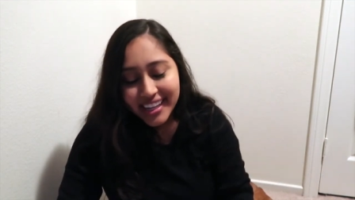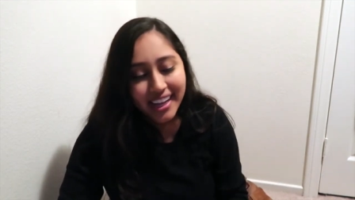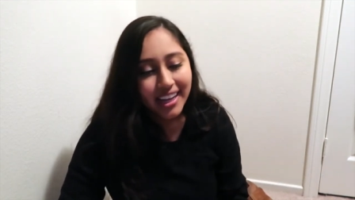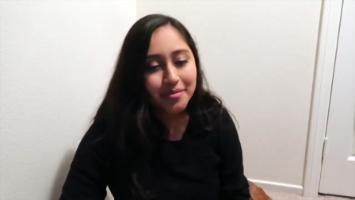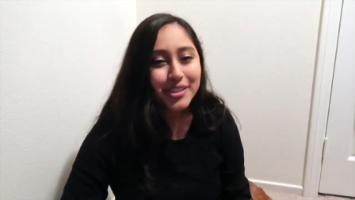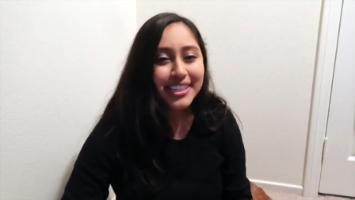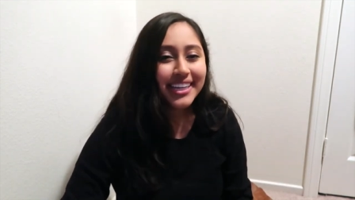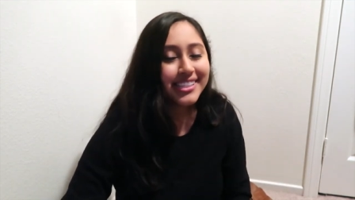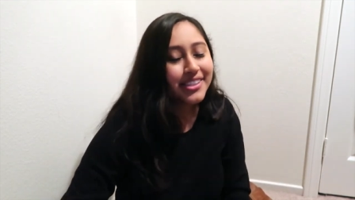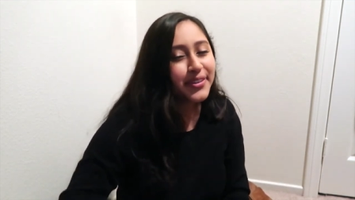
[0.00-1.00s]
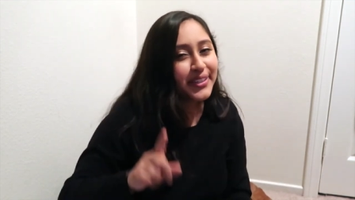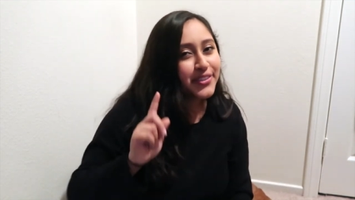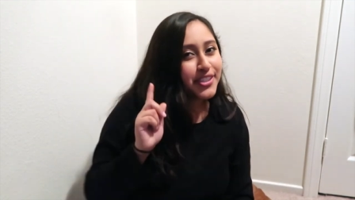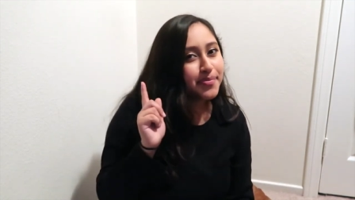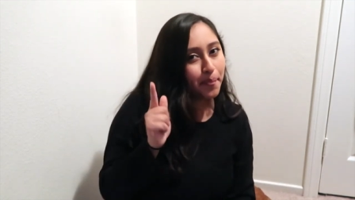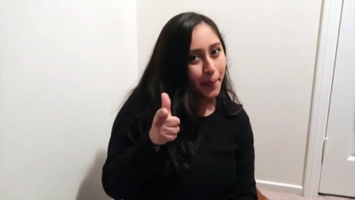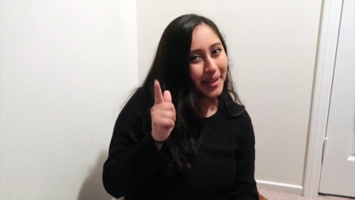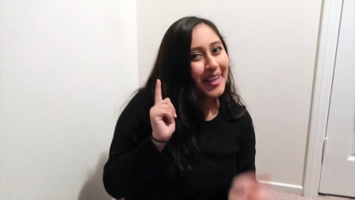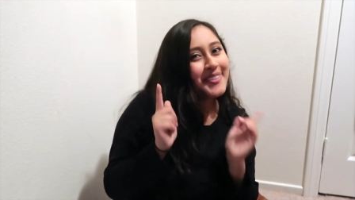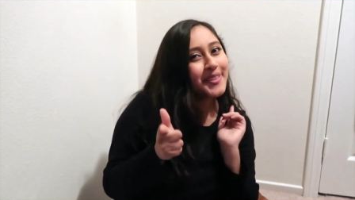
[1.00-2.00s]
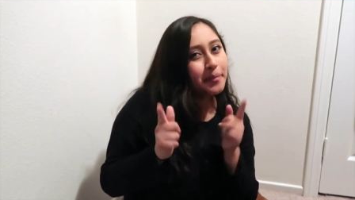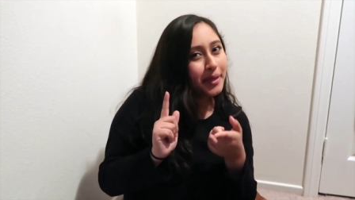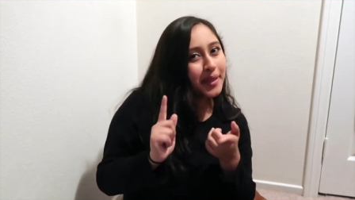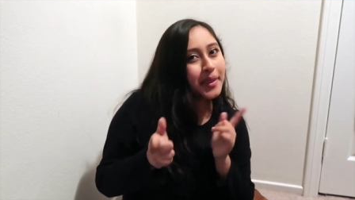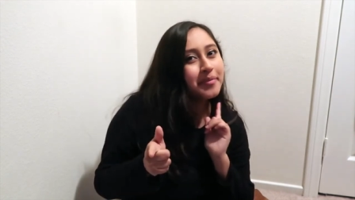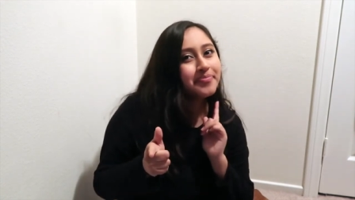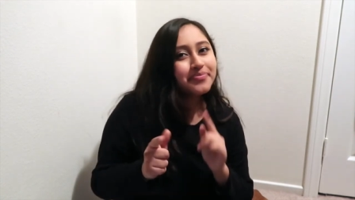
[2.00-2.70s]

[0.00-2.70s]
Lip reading: I'm trying to get to 300 by the end of the month.